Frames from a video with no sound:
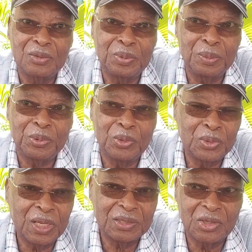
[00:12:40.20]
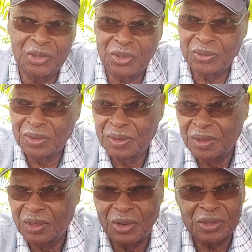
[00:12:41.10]
People who are not going to
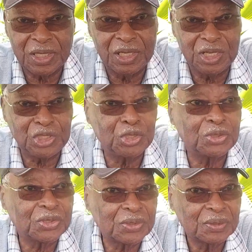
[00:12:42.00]
cause any issues.